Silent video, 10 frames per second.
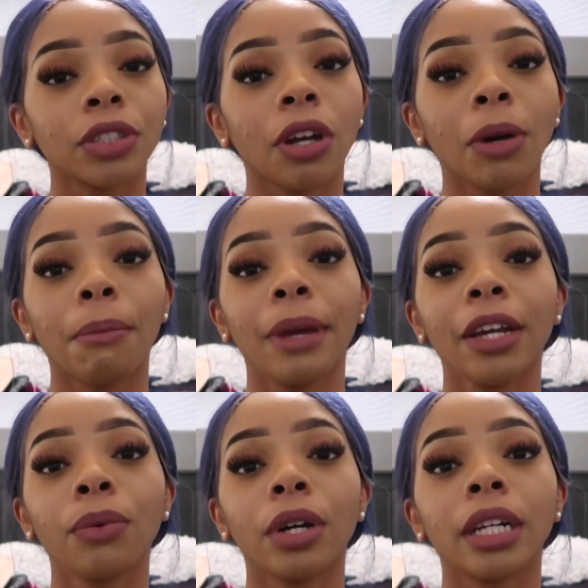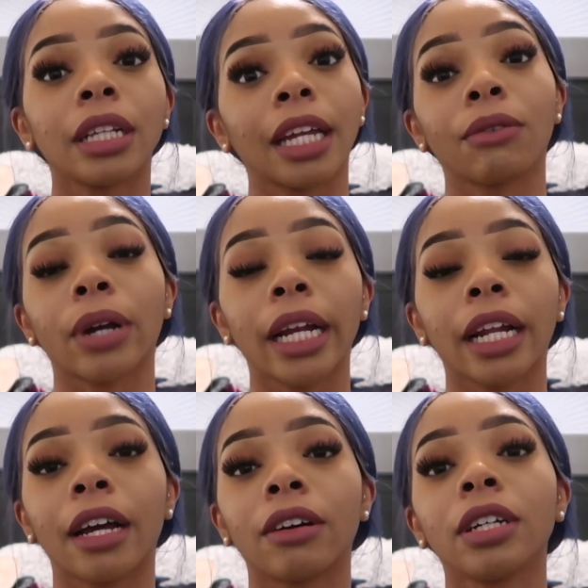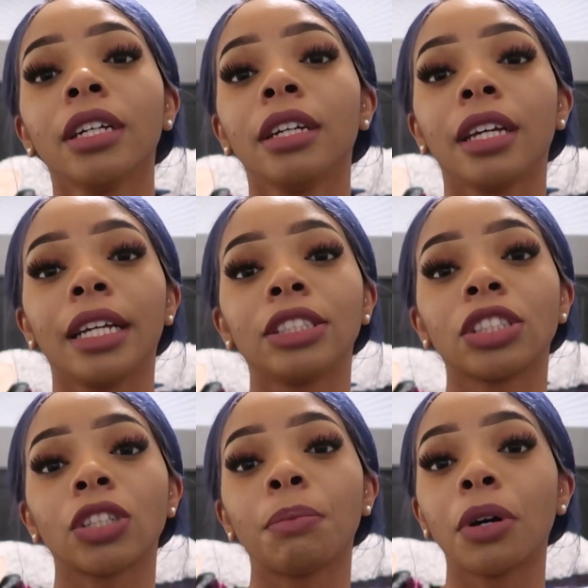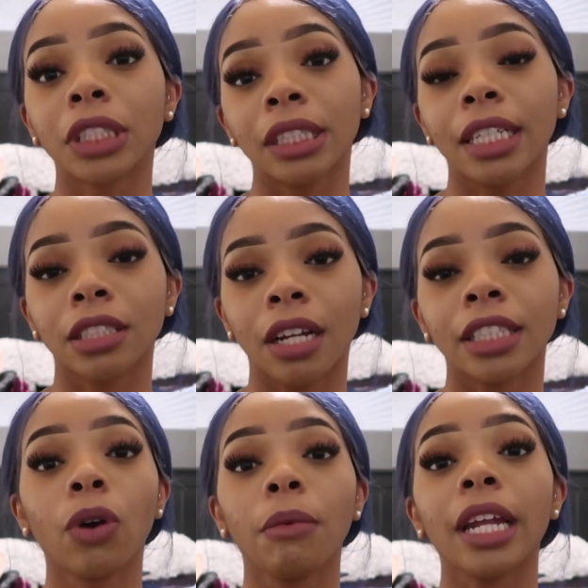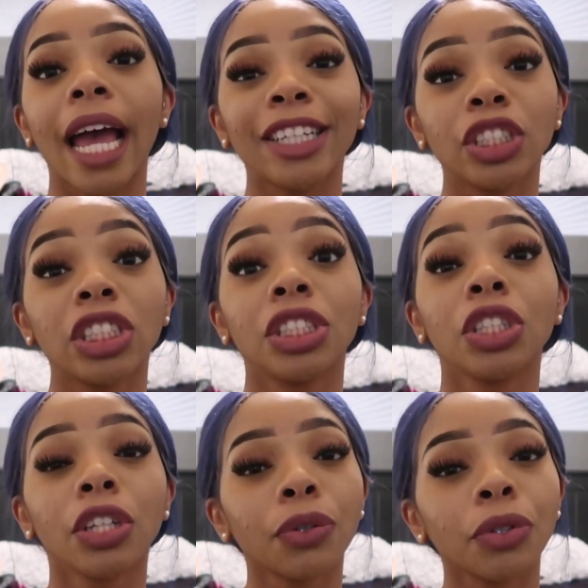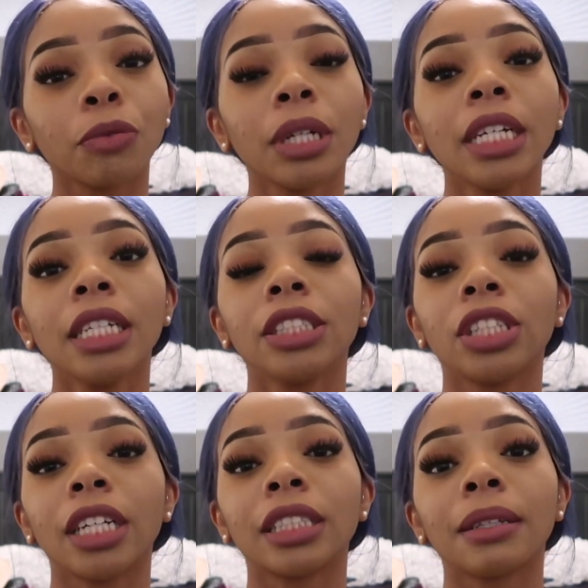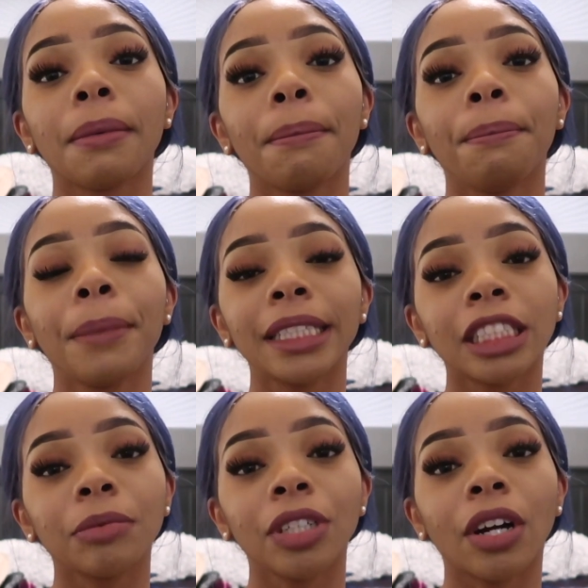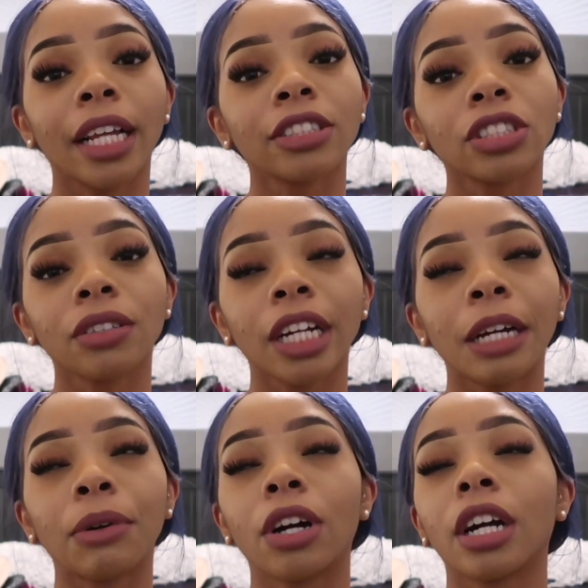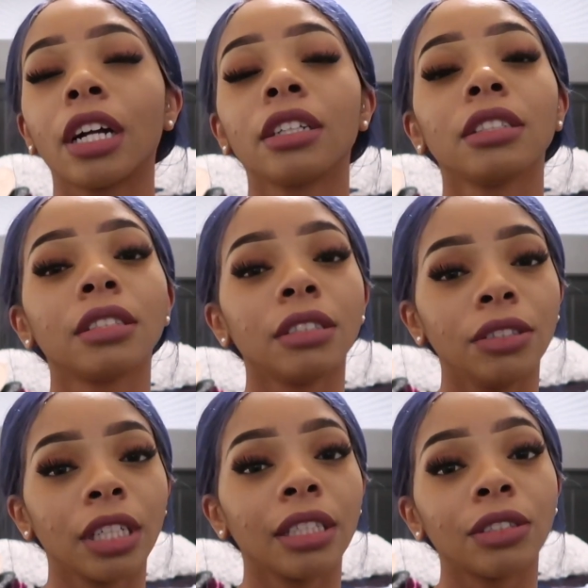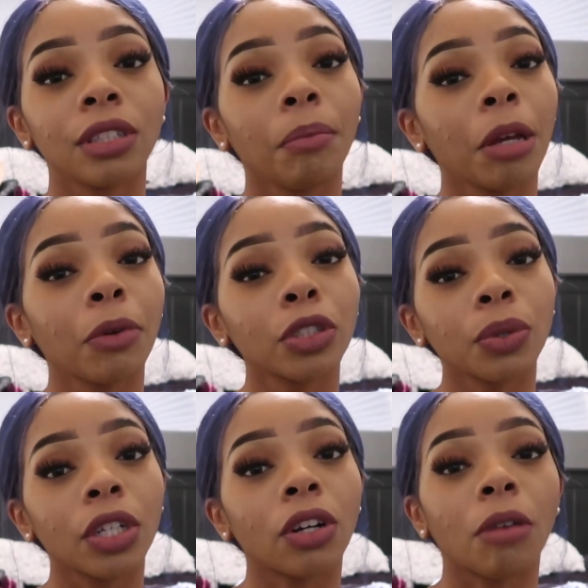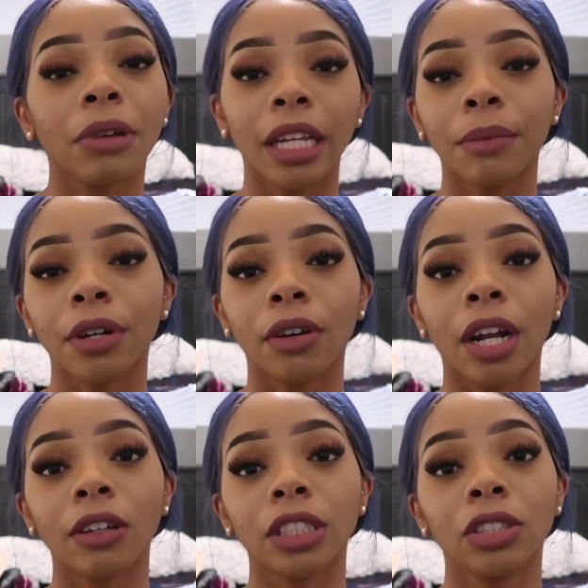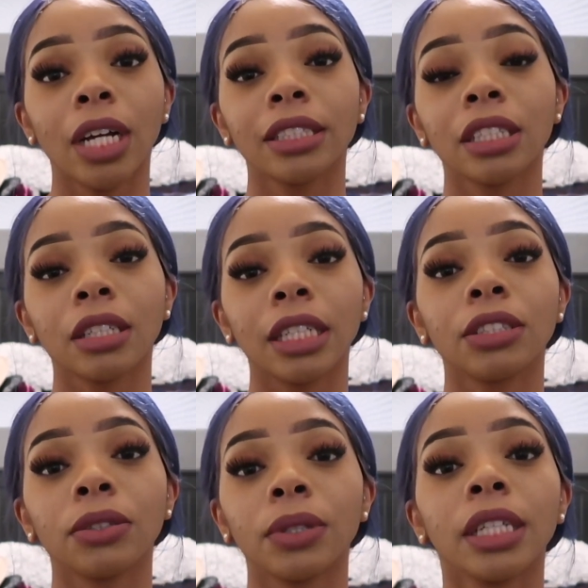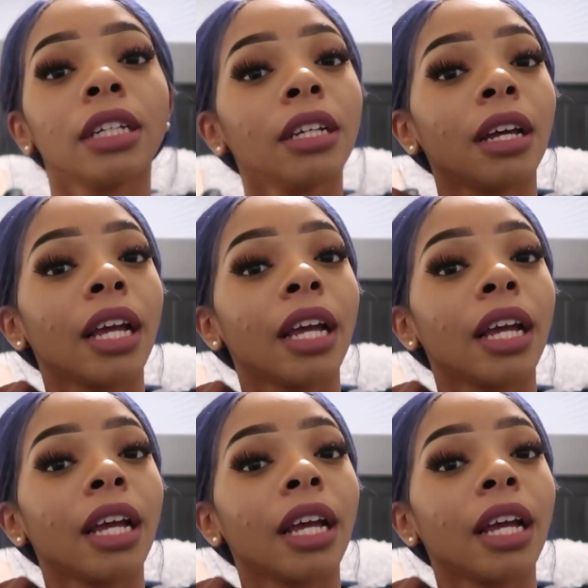So I'm gonna make one like right now and just start posting things on it. If you want me to add you to the group, just message me on Instagram, or you can hit me up on Twitter or my email, and I'll send you guys the link to it.